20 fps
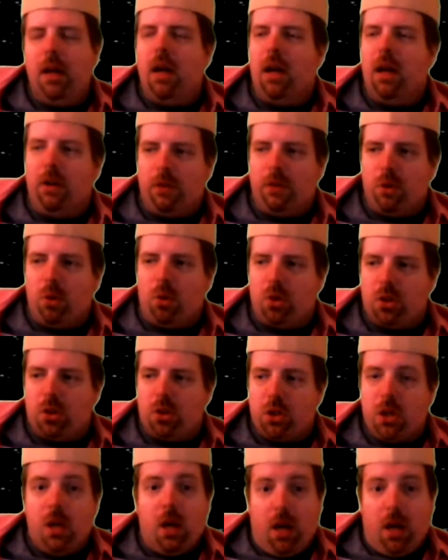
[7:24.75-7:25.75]
And of
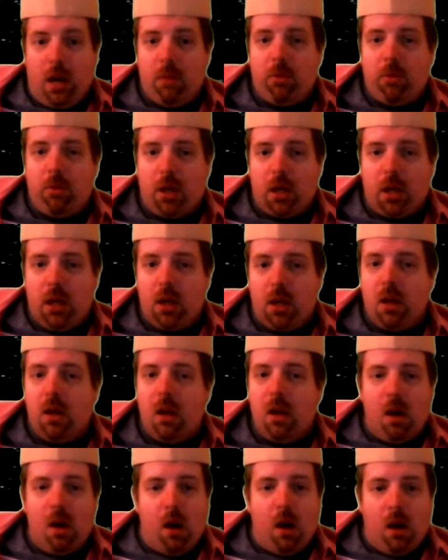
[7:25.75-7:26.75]
course, I'm thinking
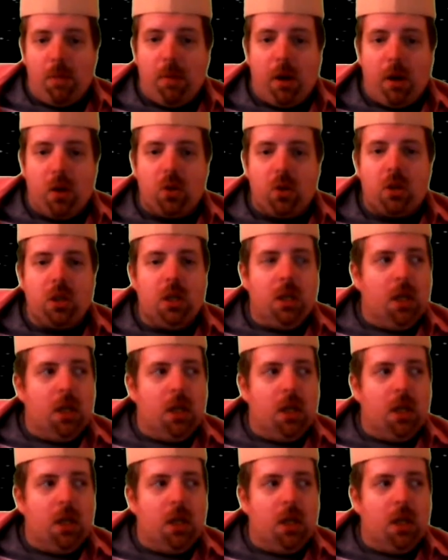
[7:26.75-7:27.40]
about